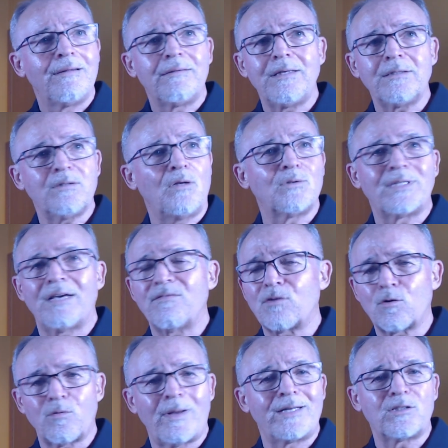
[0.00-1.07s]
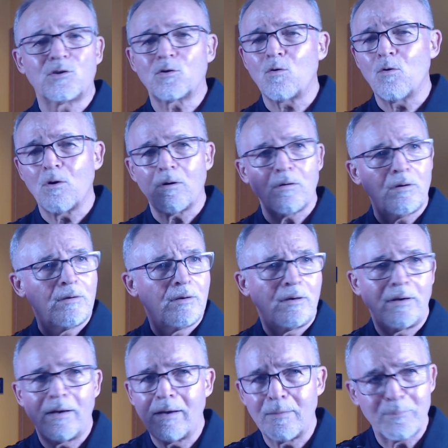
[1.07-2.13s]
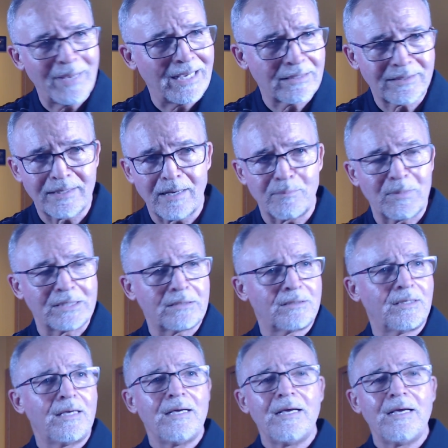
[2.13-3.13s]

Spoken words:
These loans have credit score and bank statements.